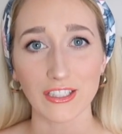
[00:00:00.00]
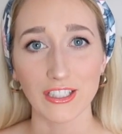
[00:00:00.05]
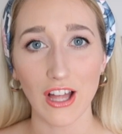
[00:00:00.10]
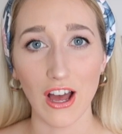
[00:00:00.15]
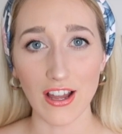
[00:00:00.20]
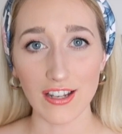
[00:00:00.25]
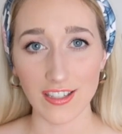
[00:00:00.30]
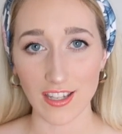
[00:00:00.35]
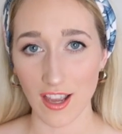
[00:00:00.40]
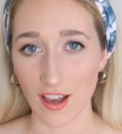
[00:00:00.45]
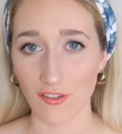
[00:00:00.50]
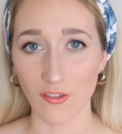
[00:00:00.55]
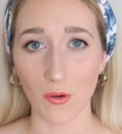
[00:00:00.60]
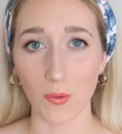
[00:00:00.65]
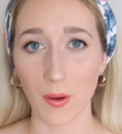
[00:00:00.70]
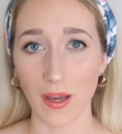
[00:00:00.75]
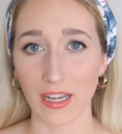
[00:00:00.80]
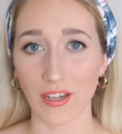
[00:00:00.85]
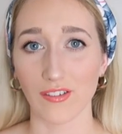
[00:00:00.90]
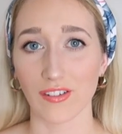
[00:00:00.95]
lot of
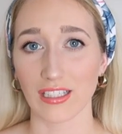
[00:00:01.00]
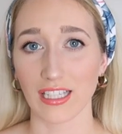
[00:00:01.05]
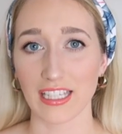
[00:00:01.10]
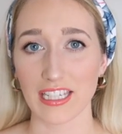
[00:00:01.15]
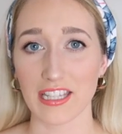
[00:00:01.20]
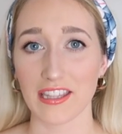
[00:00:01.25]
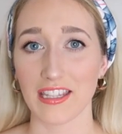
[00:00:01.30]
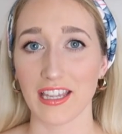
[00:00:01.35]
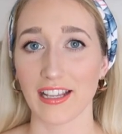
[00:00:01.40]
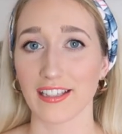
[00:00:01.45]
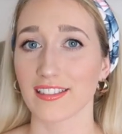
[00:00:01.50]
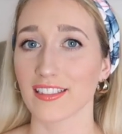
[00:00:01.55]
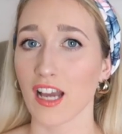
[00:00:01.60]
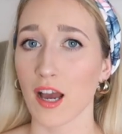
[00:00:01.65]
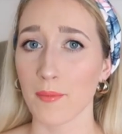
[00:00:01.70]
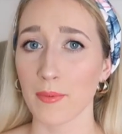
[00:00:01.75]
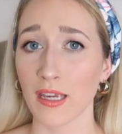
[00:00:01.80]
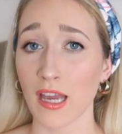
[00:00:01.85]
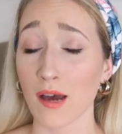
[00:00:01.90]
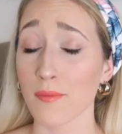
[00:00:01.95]
wedding related things
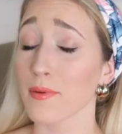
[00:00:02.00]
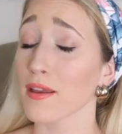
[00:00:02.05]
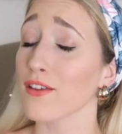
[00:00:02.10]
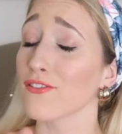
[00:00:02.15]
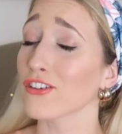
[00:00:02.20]
coming up.